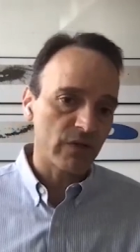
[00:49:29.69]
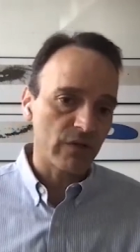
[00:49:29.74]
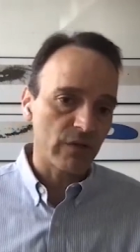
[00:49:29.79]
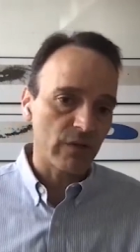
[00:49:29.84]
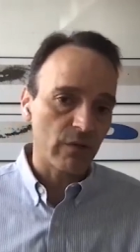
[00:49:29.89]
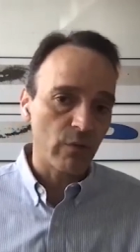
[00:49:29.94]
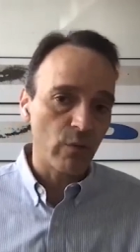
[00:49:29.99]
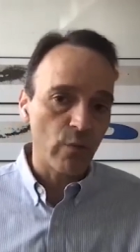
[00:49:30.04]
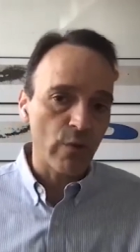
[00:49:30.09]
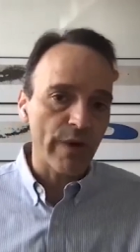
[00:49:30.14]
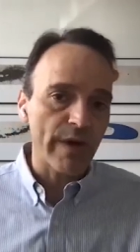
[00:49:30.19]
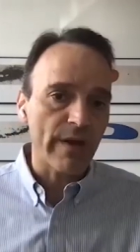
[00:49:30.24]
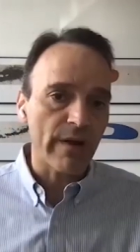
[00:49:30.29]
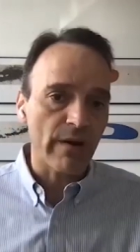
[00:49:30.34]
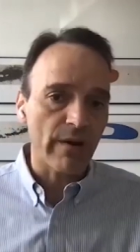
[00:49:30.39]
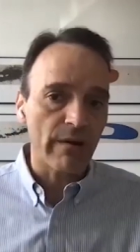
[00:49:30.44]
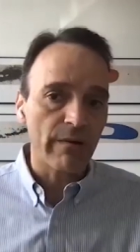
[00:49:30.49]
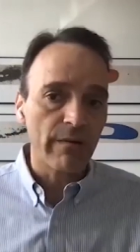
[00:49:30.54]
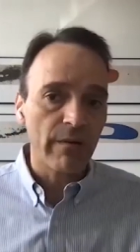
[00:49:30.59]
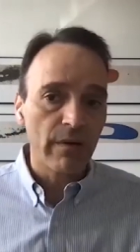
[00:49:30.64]
So
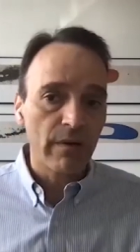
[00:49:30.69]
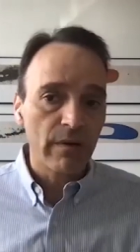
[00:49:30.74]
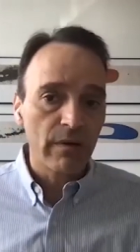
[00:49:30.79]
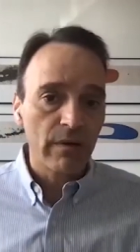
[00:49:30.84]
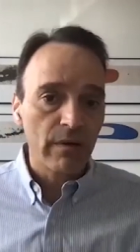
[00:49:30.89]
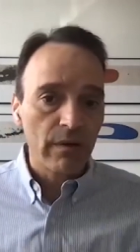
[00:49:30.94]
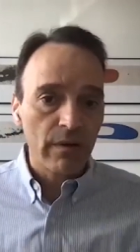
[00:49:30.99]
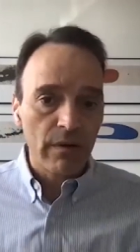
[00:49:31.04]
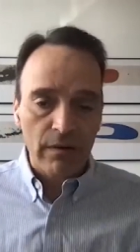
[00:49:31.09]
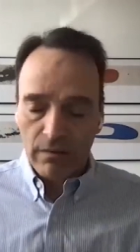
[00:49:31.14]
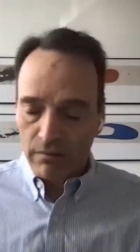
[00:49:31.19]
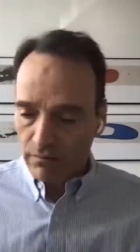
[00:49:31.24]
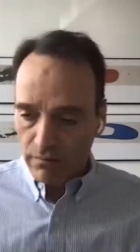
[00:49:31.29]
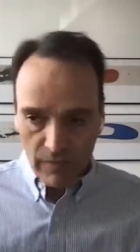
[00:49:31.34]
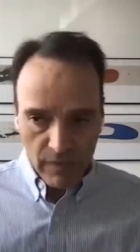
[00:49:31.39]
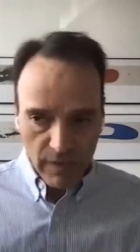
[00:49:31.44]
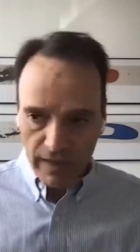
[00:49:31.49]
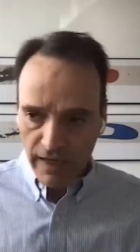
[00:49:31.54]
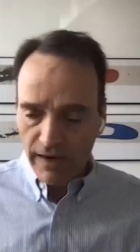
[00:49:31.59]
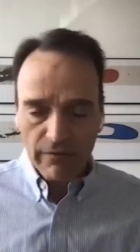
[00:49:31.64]
we are
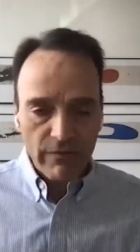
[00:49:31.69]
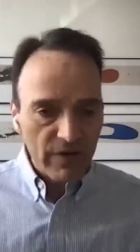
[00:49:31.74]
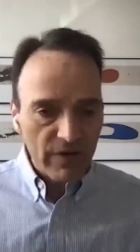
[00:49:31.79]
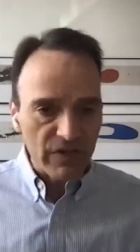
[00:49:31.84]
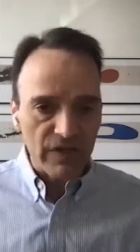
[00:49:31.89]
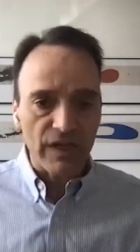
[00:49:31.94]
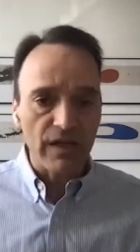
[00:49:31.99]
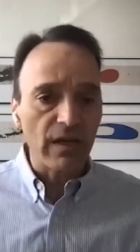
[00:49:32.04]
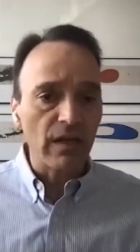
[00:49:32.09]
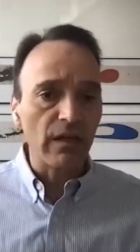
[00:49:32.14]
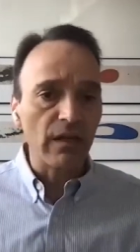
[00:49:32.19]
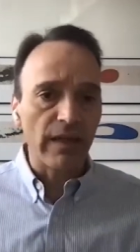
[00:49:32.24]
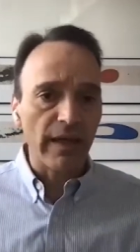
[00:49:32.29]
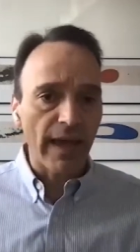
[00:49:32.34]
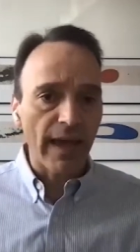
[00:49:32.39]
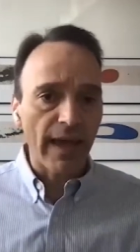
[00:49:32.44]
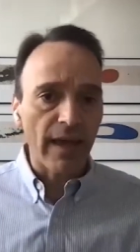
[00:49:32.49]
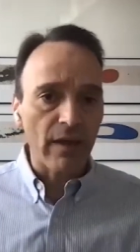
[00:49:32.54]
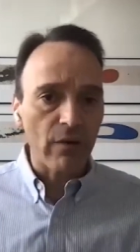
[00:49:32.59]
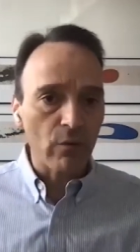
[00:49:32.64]
every single
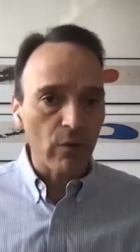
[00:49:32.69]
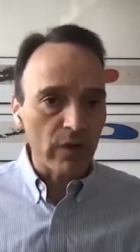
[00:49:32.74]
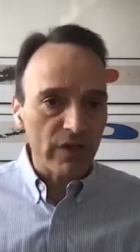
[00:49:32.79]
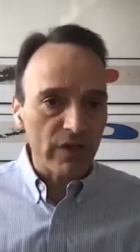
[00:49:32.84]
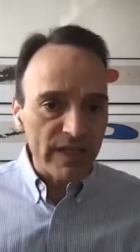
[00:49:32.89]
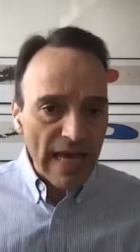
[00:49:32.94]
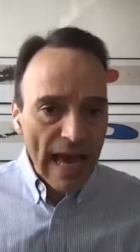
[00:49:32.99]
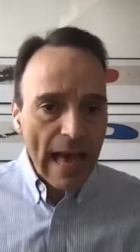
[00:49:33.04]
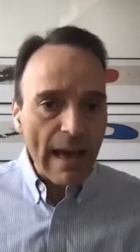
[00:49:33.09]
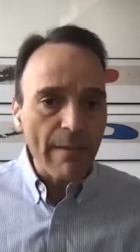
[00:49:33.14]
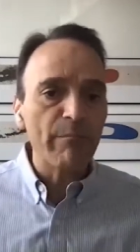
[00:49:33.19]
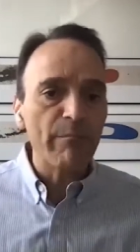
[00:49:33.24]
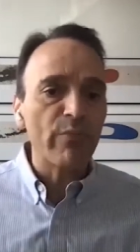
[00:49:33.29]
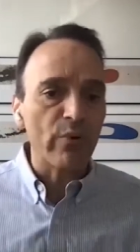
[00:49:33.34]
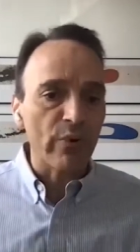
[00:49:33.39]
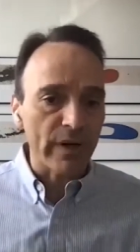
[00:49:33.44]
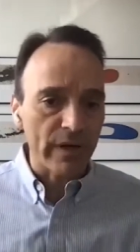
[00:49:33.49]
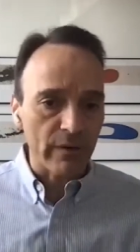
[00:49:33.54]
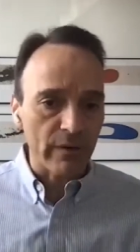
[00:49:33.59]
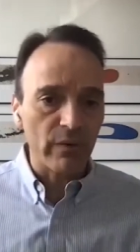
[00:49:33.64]
day we're
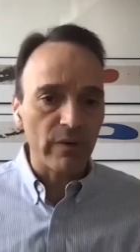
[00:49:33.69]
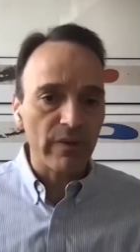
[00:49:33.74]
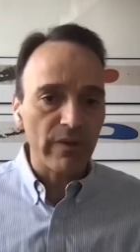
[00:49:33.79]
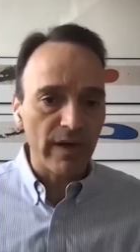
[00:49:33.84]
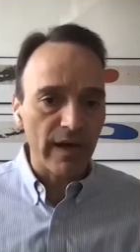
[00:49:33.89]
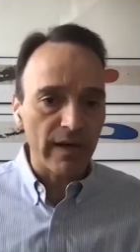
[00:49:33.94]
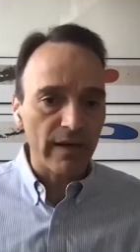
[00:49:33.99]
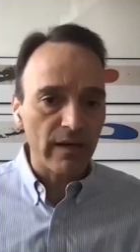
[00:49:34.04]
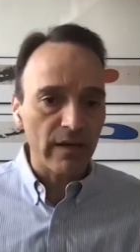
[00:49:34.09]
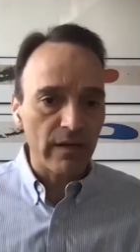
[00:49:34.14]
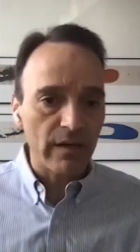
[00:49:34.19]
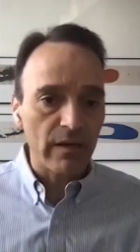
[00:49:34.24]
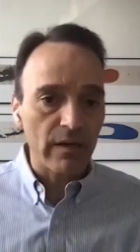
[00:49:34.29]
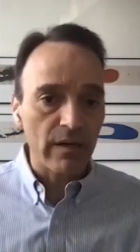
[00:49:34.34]
tampering with that